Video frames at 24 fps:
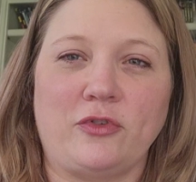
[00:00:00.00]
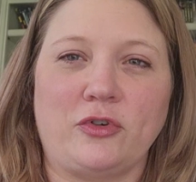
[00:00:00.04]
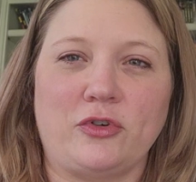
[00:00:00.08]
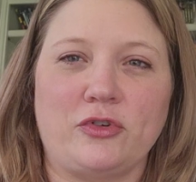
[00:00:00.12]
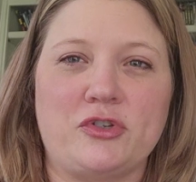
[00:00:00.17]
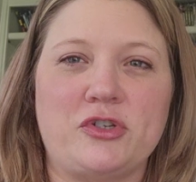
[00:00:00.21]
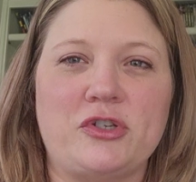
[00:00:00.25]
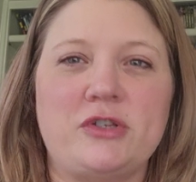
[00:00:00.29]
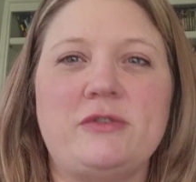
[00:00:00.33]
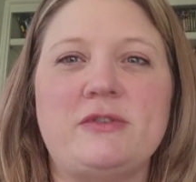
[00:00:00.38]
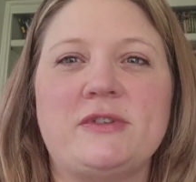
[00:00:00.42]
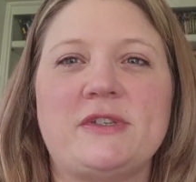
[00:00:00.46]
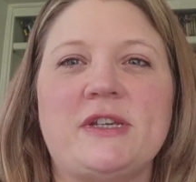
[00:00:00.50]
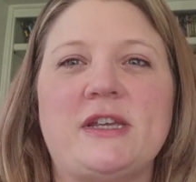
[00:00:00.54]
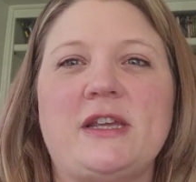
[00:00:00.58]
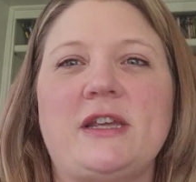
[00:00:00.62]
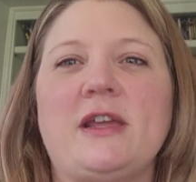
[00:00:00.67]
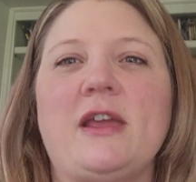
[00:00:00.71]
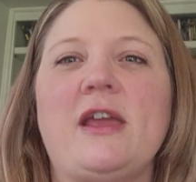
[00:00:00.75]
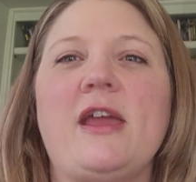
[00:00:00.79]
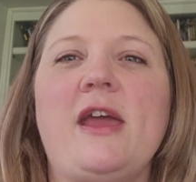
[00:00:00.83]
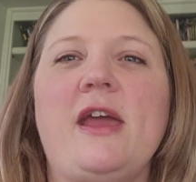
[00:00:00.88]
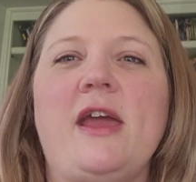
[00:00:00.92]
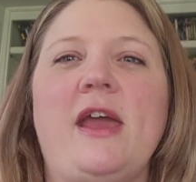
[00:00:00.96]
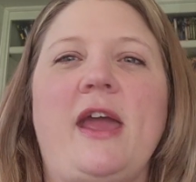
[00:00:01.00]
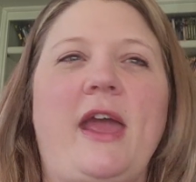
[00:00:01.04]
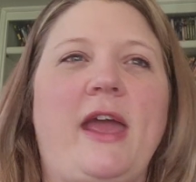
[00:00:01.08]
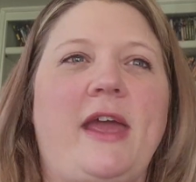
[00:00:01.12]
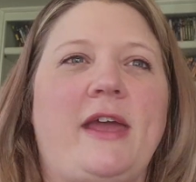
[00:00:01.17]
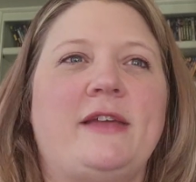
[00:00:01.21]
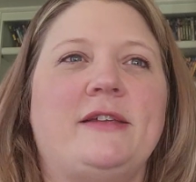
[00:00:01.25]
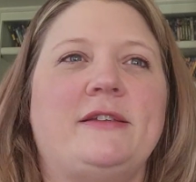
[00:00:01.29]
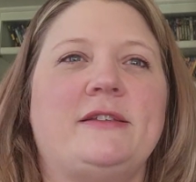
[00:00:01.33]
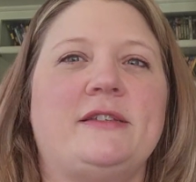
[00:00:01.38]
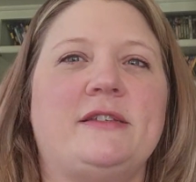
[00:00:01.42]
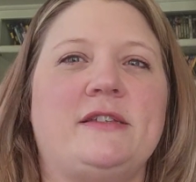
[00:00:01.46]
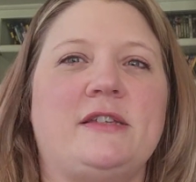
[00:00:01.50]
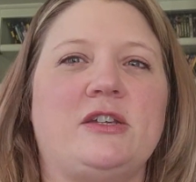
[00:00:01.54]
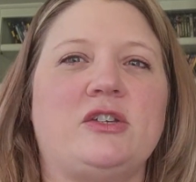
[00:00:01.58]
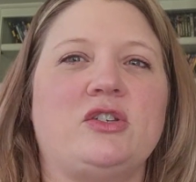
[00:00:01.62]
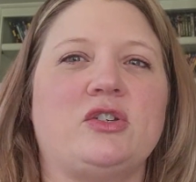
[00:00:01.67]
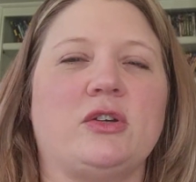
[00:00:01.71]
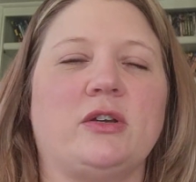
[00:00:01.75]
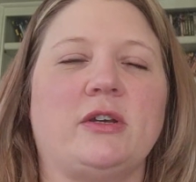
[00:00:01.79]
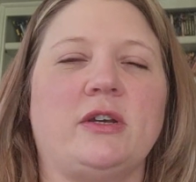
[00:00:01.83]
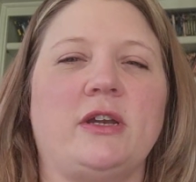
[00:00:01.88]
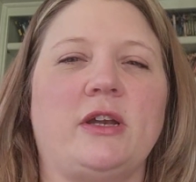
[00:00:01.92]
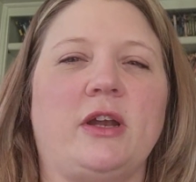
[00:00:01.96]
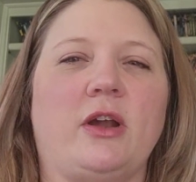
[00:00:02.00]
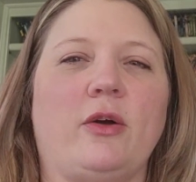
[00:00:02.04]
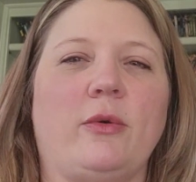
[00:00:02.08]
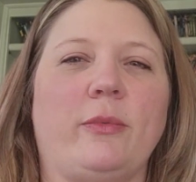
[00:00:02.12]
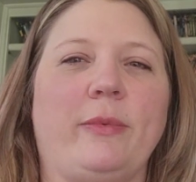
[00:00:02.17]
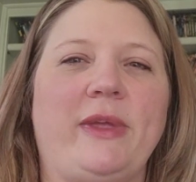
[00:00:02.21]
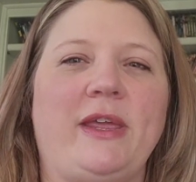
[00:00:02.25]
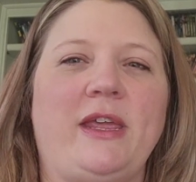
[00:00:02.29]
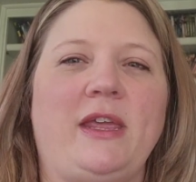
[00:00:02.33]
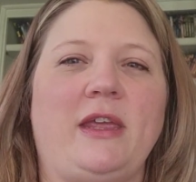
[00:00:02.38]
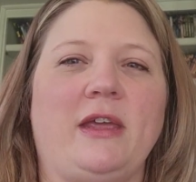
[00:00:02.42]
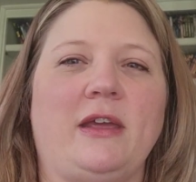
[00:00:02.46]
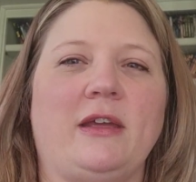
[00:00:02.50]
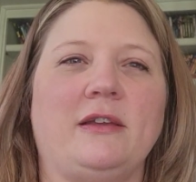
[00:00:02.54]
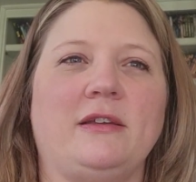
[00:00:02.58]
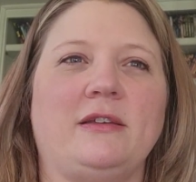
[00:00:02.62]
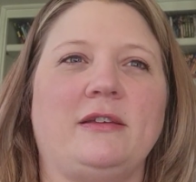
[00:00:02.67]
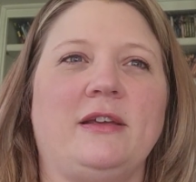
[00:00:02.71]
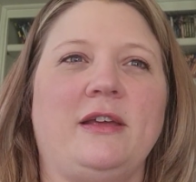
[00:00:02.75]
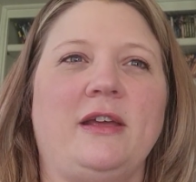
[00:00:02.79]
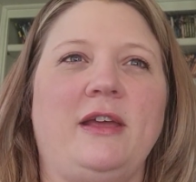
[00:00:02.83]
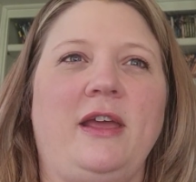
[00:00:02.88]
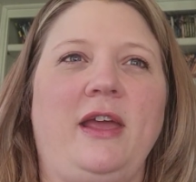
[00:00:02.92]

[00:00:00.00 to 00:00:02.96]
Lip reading: your choosing and stitch on it all weekend.